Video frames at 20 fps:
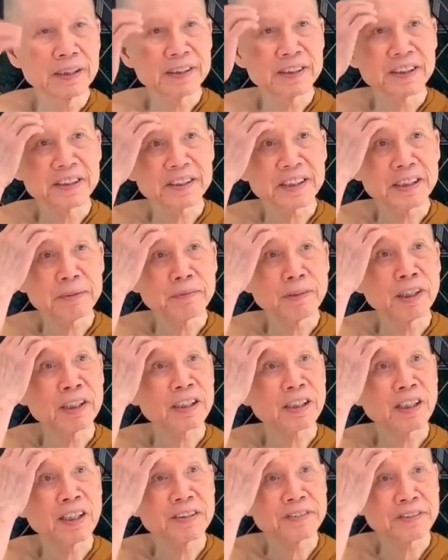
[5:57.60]
Just keep
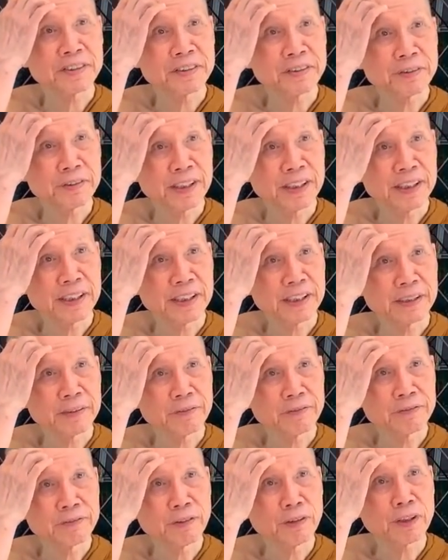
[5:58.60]
on concentrating,
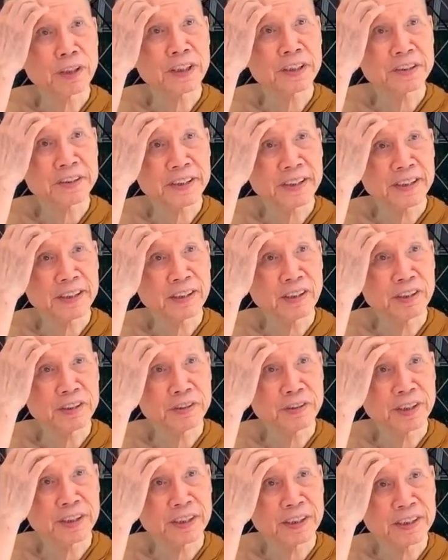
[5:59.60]
focusing on
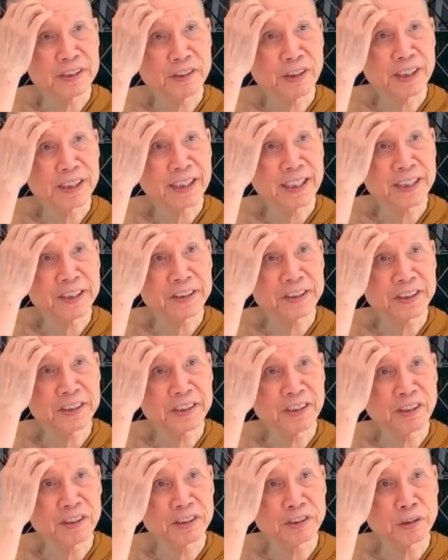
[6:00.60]
your attention
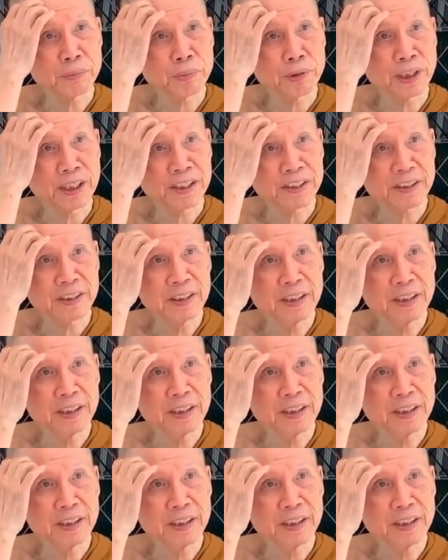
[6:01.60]
on your breath.